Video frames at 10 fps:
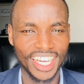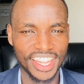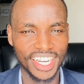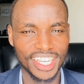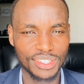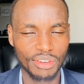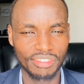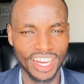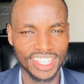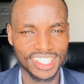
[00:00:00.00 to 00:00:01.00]
The rest of
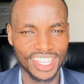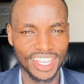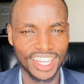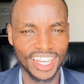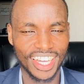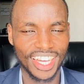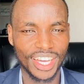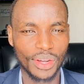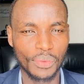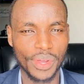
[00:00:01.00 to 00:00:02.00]
us
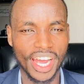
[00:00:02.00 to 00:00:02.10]
we